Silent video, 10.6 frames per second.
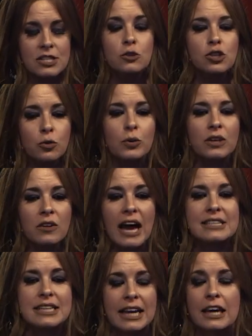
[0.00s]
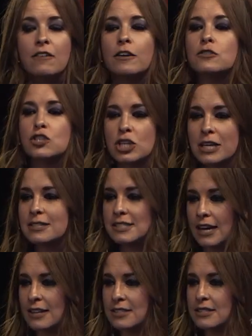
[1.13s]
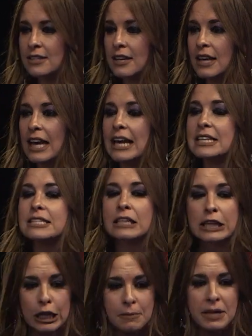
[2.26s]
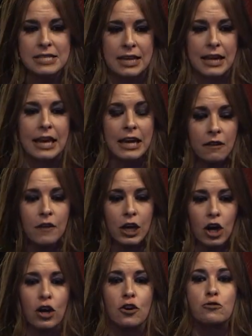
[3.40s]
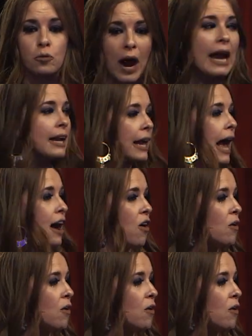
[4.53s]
So do you realize that even Jesus is limited in the earth right now